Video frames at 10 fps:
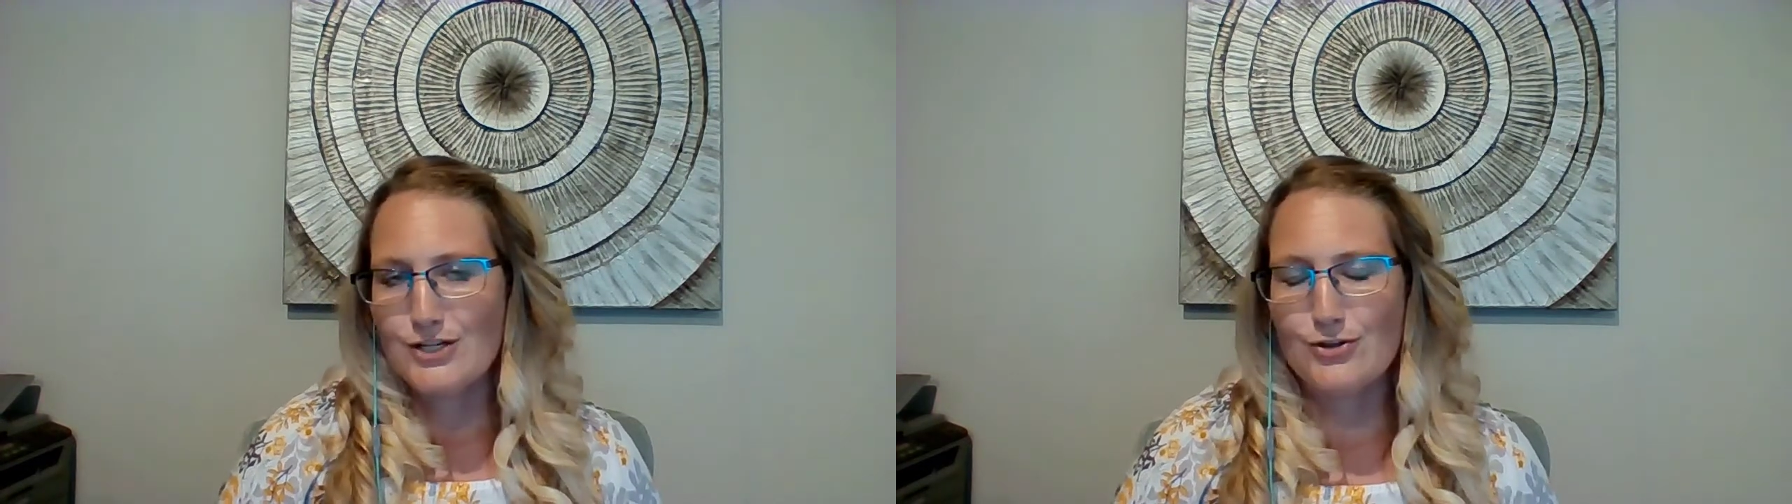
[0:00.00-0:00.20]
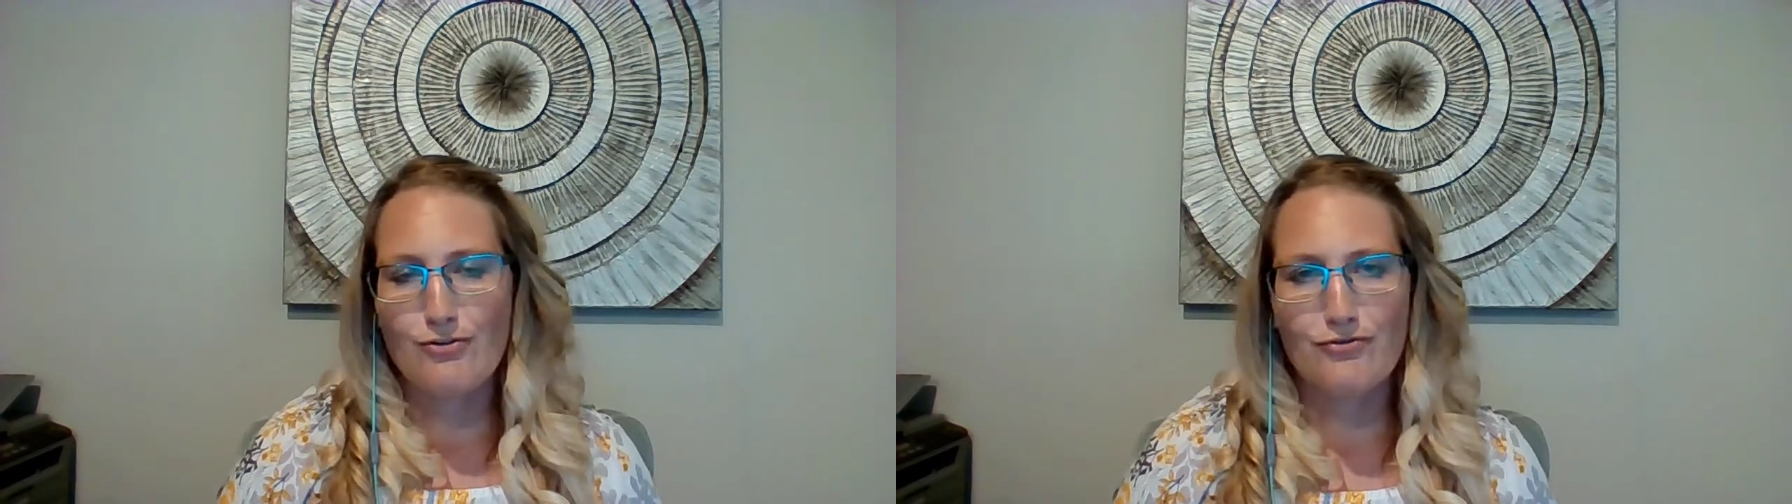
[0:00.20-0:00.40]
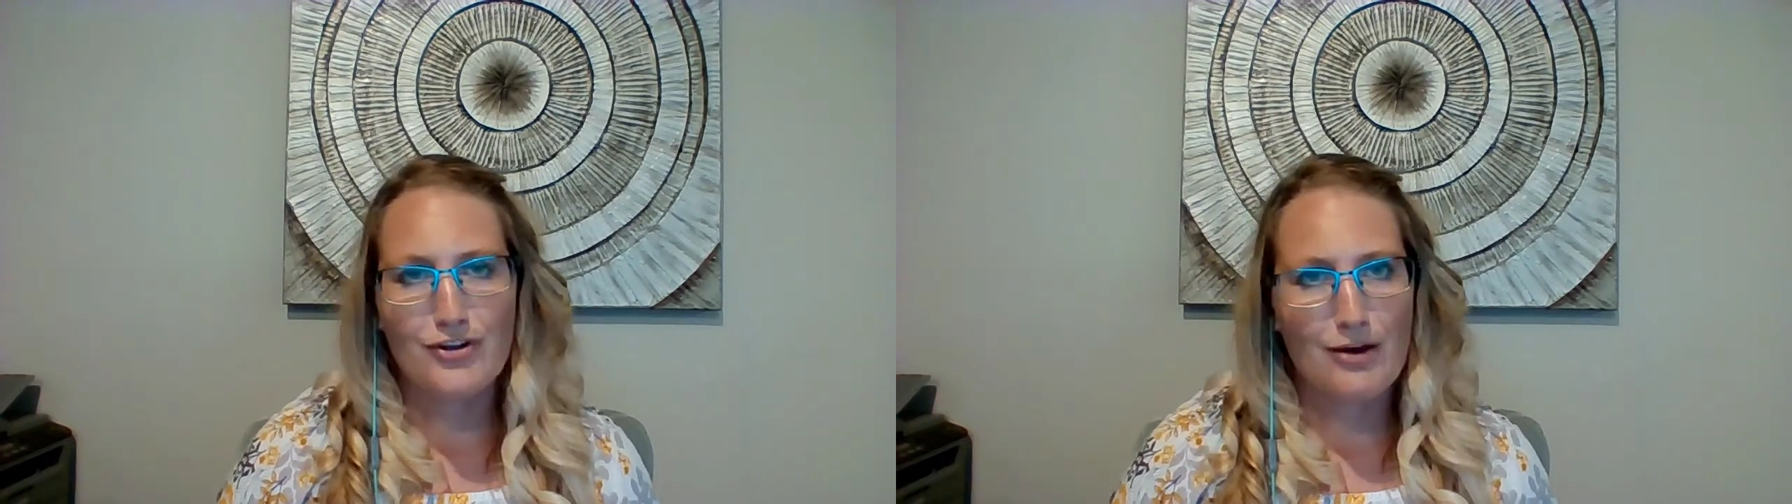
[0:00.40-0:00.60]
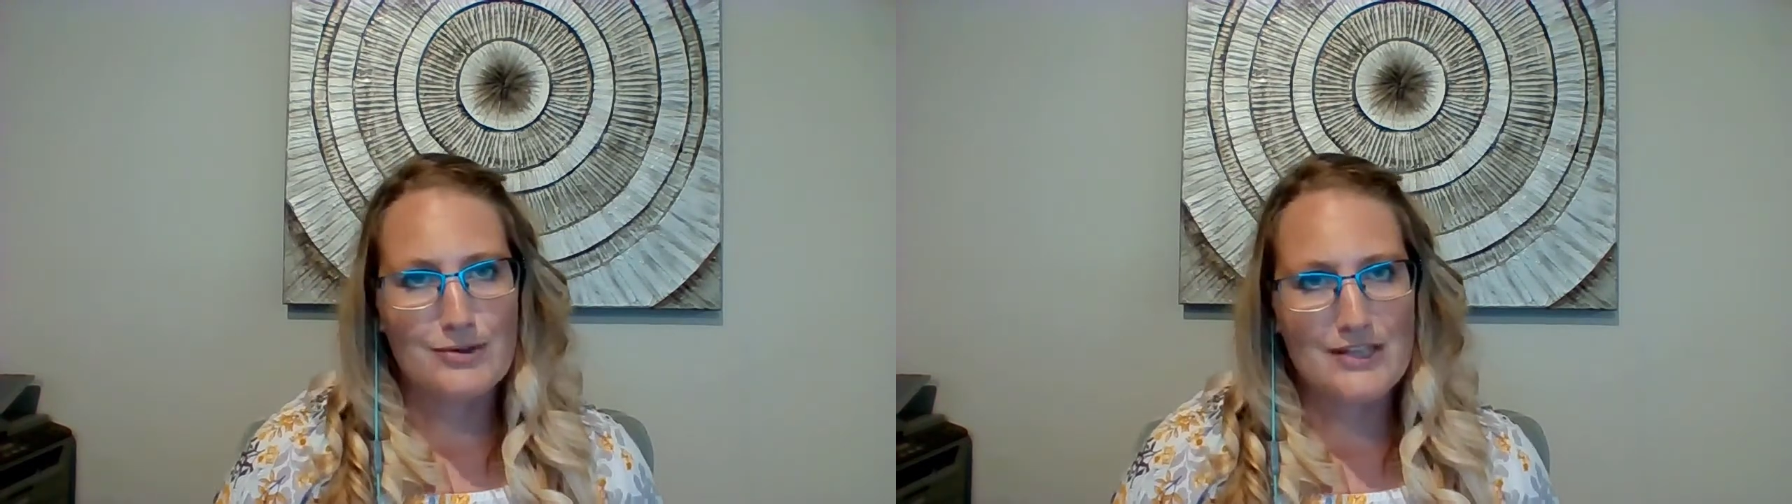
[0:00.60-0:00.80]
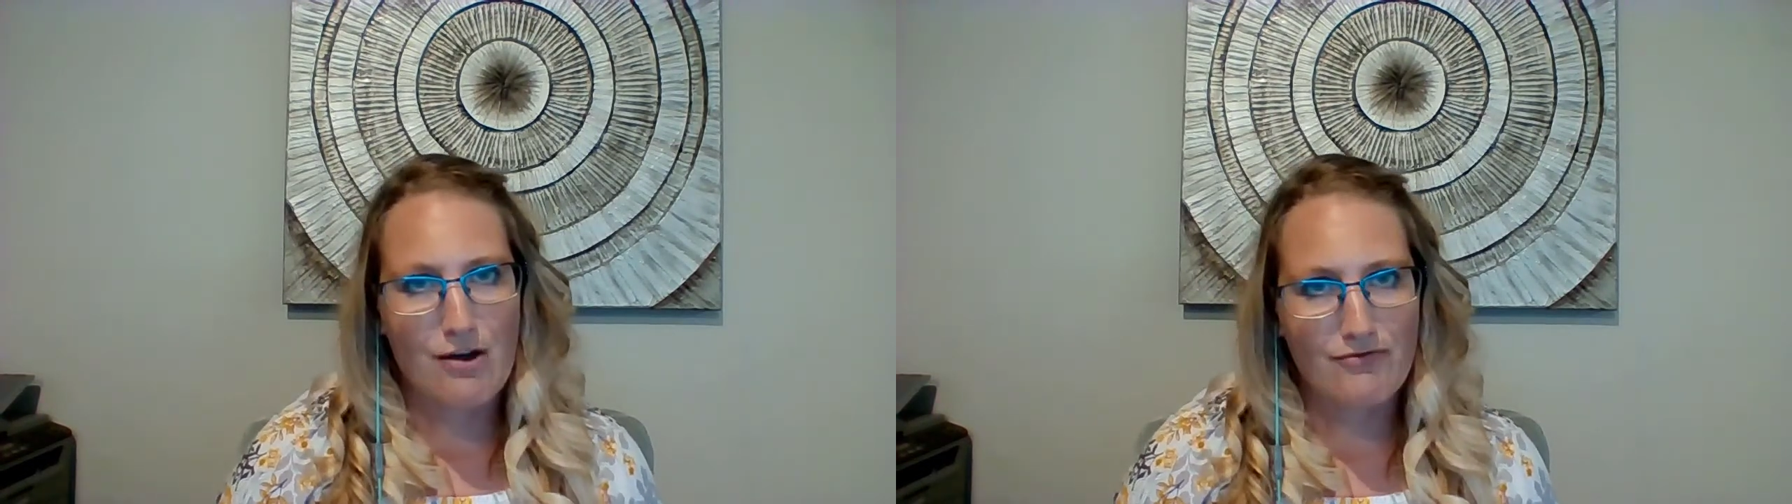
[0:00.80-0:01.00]
So hopefully that
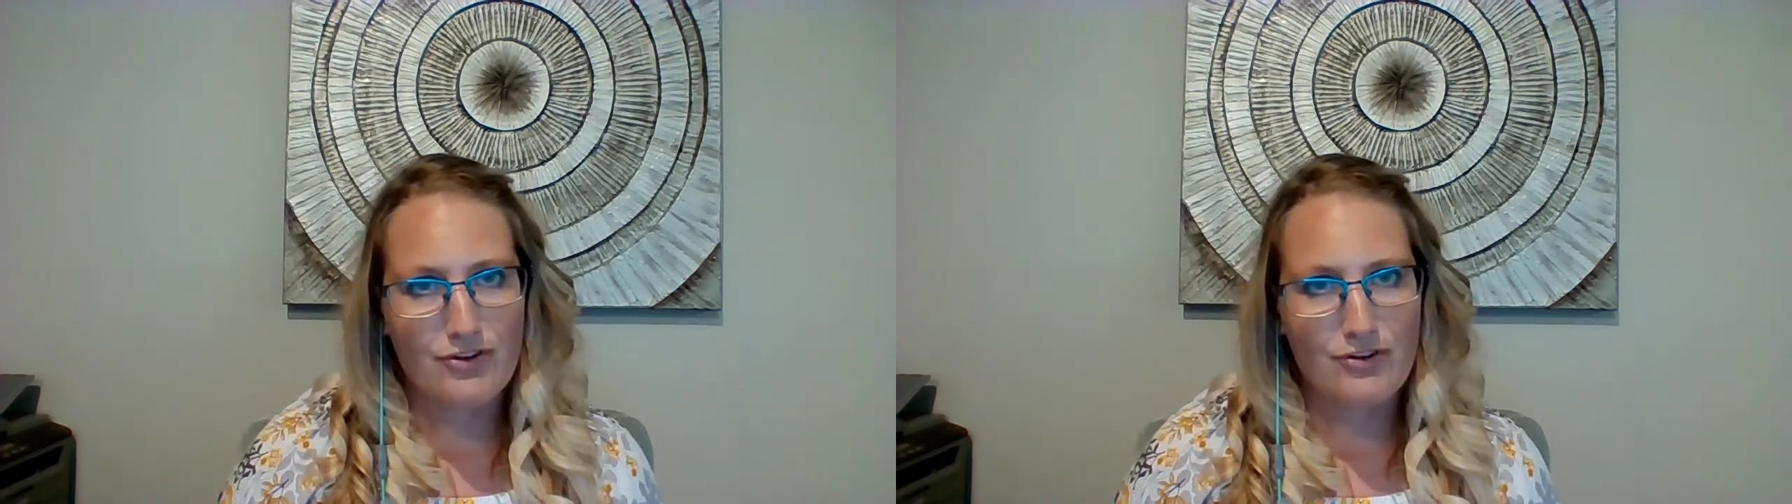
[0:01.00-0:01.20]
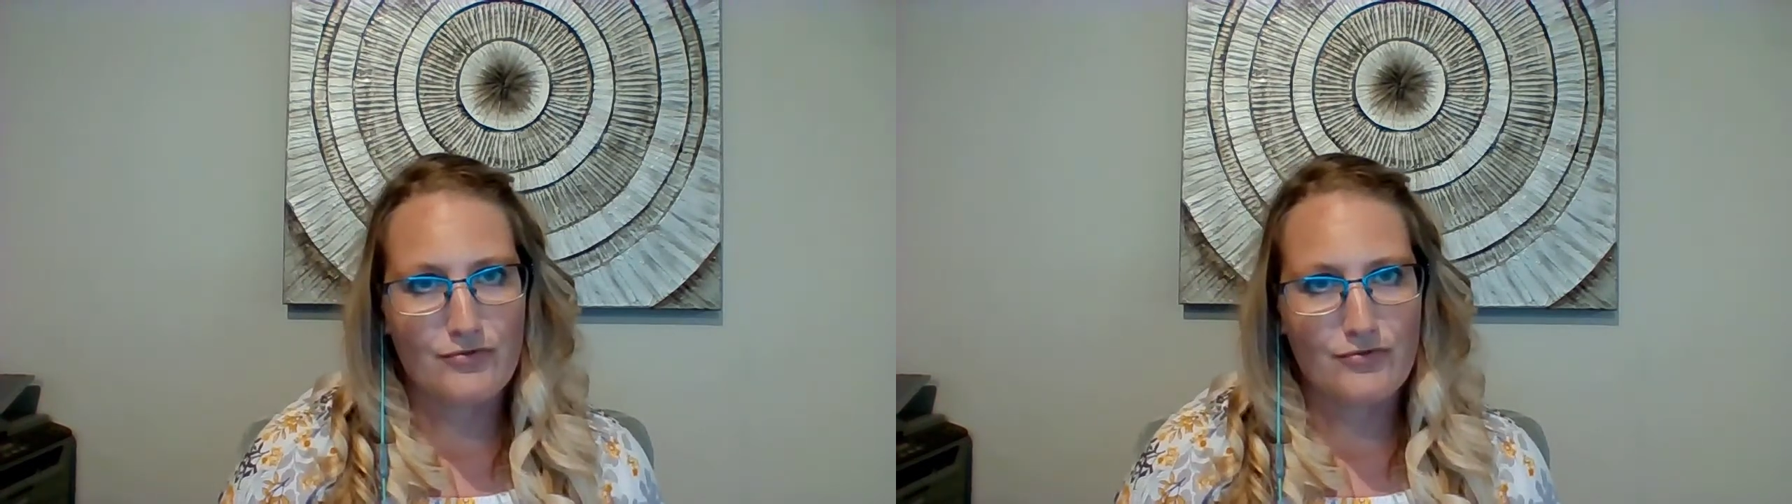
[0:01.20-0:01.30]
was helpful.